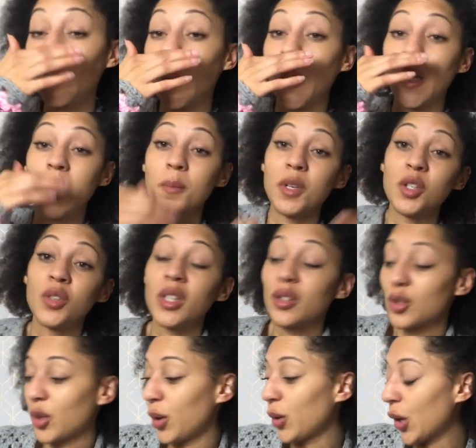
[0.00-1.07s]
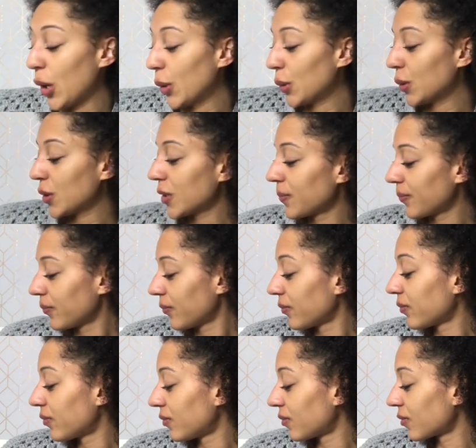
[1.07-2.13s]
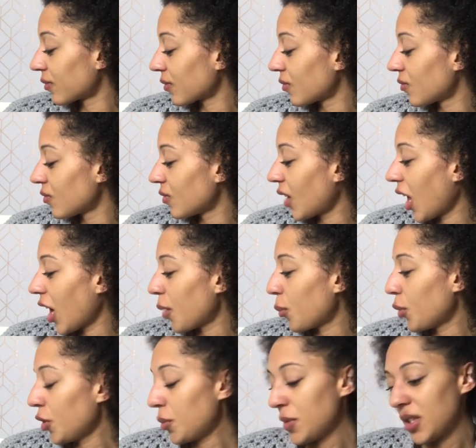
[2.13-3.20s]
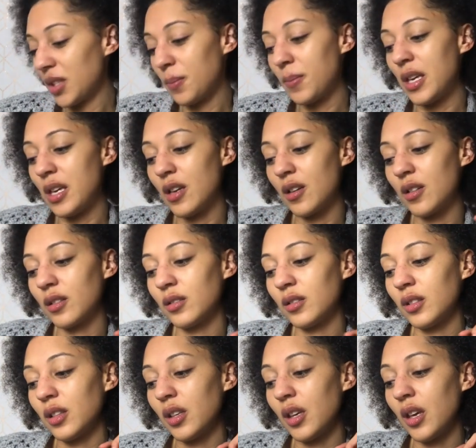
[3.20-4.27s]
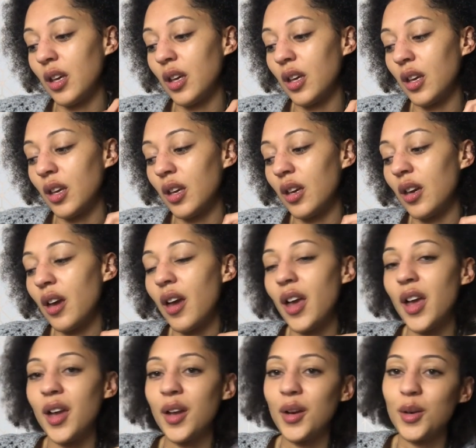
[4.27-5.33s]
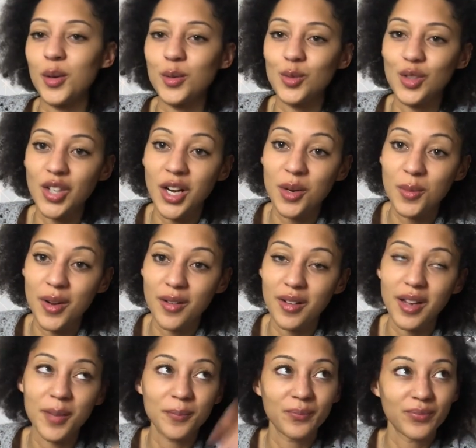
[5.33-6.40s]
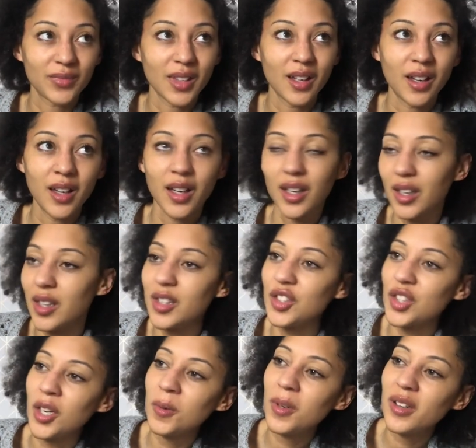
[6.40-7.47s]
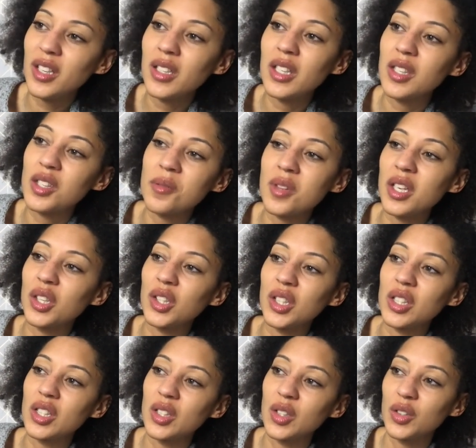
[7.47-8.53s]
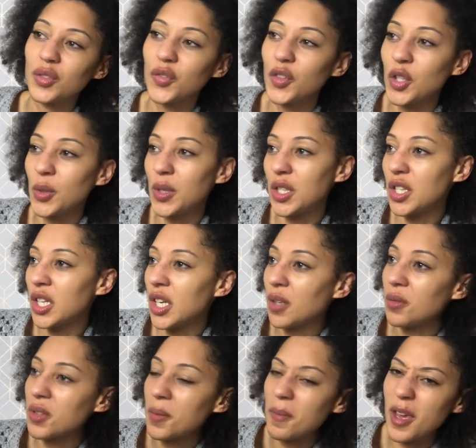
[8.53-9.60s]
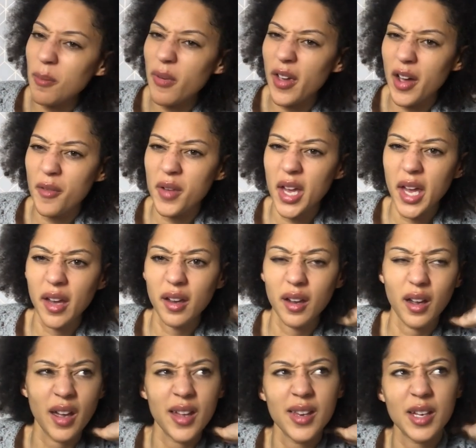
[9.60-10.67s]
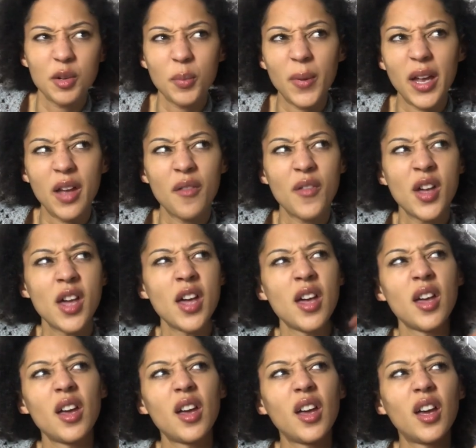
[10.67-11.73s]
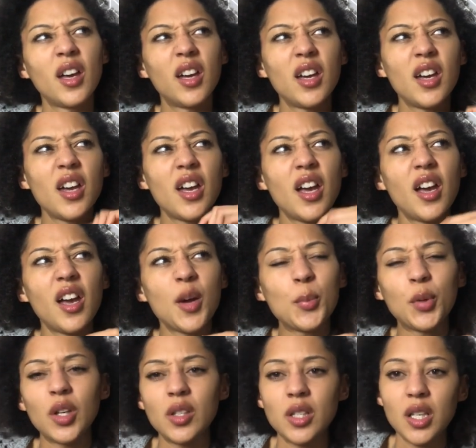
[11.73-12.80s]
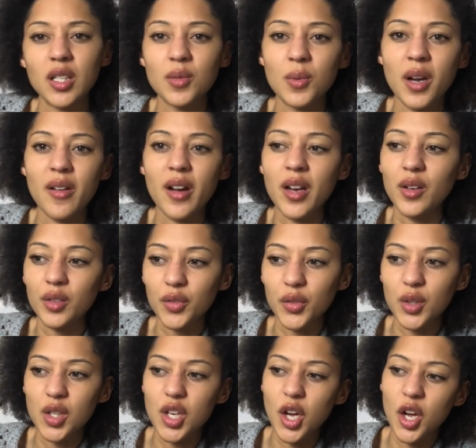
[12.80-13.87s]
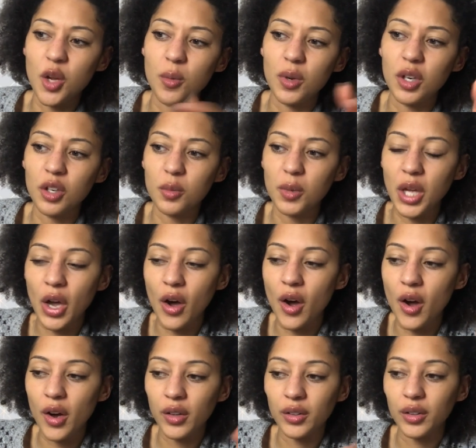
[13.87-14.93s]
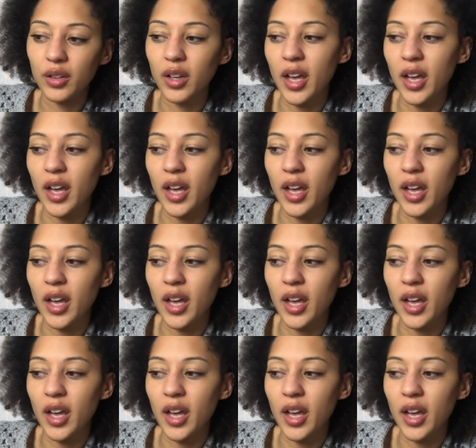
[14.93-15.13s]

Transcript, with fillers: I let my drinks go cold. I bought Mr B yarn. Oh, January. January needs something good to look forward to, so maybe having a little bit of a project where I look forward to opening up yarn